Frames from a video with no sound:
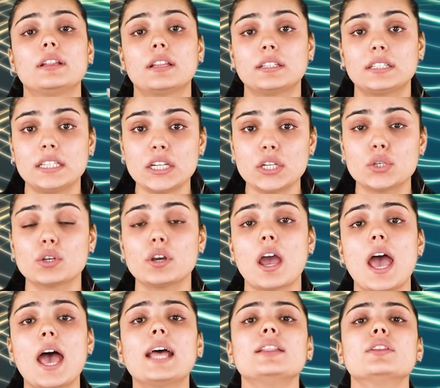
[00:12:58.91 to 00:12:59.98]
the teacher
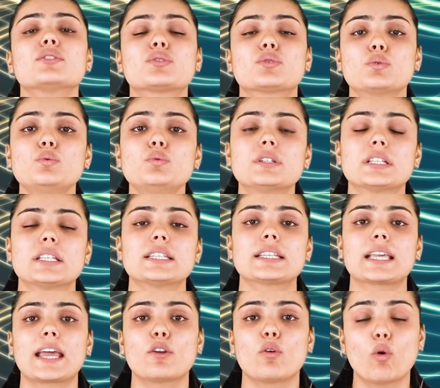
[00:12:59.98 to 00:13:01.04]
and the students can